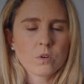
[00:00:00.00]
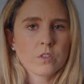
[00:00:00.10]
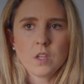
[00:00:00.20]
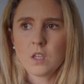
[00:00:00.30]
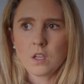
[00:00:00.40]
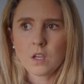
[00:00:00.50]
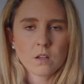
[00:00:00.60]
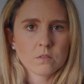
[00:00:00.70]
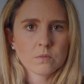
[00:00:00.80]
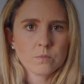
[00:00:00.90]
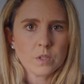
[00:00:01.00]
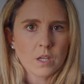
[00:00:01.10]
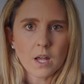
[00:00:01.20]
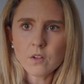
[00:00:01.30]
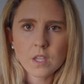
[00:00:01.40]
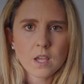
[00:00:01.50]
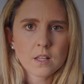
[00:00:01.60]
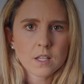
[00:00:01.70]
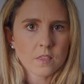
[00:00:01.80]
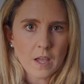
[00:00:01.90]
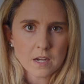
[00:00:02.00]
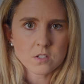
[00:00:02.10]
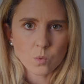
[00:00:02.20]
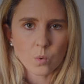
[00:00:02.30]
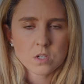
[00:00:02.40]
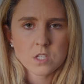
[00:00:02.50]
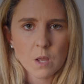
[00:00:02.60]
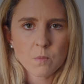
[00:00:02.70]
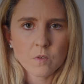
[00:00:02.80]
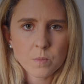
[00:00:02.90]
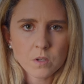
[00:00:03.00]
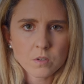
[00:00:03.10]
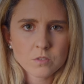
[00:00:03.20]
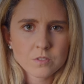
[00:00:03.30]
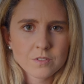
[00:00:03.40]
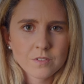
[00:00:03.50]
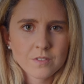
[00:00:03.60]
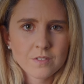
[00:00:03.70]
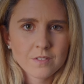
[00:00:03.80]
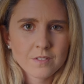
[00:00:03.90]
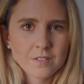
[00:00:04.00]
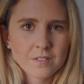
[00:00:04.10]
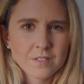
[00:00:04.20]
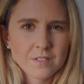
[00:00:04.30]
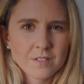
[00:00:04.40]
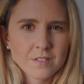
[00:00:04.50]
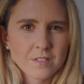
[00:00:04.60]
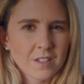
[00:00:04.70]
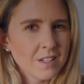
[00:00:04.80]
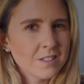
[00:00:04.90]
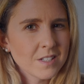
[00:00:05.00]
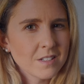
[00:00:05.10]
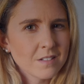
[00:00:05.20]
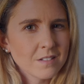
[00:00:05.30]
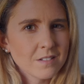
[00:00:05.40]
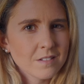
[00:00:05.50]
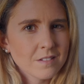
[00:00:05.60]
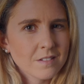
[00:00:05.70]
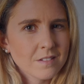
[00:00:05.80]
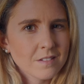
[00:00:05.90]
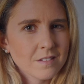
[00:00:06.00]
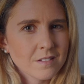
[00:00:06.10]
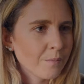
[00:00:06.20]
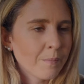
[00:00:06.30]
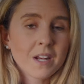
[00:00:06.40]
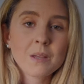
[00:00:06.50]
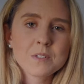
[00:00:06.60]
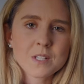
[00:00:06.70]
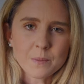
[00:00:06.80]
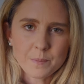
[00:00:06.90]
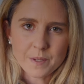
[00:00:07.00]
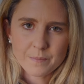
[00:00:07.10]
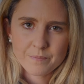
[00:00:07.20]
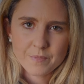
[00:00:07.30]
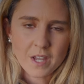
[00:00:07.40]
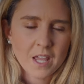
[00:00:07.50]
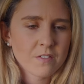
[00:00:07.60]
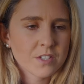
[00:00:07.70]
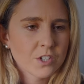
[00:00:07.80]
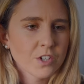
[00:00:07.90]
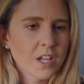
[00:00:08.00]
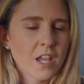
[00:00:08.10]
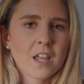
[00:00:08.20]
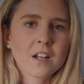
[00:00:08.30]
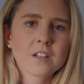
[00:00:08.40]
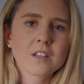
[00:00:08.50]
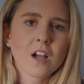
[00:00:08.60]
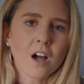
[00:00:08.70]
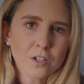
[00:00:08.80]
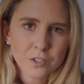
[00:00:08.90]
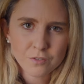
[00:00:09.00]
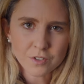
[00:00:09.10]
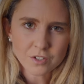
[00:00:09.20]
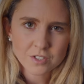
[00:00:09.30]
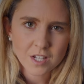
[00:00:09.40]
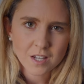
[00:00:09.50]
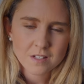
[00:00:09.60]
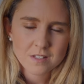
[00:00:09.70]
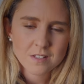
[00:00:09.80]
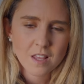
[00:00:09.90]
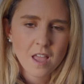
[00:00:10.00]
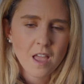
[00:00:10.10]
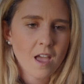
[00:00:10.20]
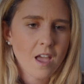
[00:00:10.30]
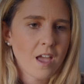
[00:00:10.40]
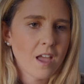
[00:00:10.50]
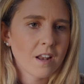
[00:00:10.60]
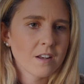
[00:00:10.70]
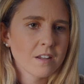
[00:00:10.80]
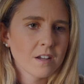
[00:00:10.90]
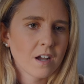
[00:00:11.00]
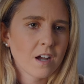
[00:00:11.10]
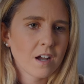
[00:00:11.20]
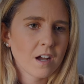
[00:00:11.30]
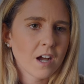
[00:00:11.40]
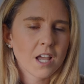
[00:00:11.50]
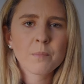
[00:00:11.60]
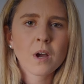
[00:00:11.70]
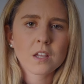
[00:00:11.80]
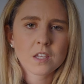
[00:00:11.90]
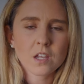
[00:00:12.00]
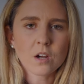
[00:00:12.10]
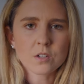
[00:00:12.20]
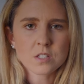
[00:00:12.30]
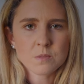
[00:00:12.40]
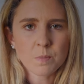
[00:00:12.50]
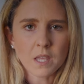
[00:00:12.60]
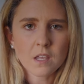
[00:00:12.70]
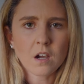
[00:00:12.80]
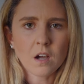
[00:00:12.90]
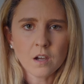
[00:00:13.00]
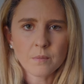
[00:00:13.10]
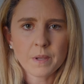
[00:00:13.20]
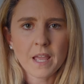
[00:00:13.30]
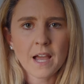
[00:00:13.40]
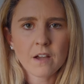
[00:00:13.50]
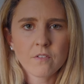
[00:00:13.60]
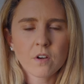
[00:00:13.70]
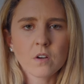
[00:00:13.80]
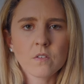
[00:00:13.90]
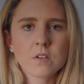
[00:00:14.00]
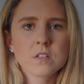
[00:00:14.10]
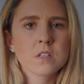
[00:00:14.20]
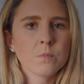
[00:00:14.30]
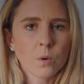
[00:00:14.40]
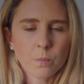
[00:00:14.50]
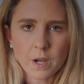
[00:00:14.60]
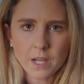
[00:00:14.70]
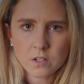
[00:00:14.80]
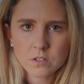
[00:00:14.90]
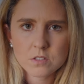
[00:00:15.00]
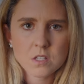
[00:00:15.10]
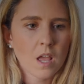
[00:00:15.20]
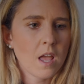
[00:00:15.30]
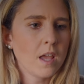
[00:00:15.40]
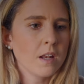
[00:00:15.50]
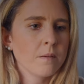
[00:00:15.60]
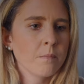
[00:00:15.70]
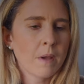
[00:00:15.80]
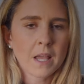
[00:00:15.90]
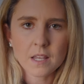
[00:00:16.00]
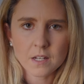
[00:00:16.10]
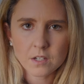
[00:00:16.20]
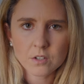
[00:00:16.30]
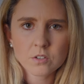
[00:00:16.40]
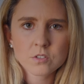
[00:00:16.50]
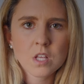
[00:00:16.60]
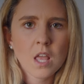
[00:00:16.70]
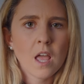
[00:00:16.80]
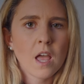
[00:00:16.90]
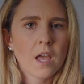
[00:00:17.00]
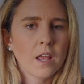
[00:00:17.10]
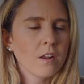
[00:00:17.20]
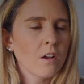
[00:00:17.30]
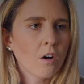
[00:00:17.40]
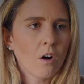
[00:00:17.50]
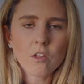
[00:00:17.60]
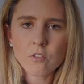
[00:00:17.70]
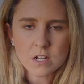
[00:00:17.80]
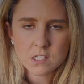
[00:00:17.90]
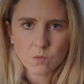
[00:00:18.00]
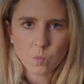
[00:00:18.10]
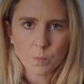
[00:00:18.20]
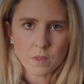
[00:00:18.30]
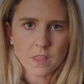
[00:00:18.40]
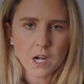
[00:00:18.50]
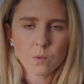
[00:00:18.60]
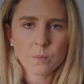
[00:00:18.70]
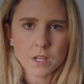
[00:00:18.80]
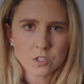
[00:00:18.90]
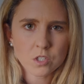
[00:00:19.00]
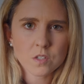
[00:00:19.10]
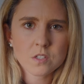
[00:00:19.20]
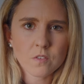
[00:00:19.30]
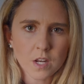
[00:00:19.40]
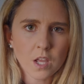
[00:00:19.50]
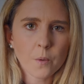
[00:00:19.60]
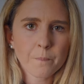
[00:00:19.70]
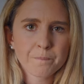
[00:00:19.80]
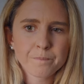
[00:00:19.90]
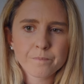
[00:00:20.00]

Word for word: We're thinking, hell yeah, like that is the worst type of abuse. Is it? My name is Olympia. I have a degree in cognitive neuroscience, and I am not here to speak on behalf of Simone Biles and Maggie Nichols and all the rest of the women that I will mention in this video.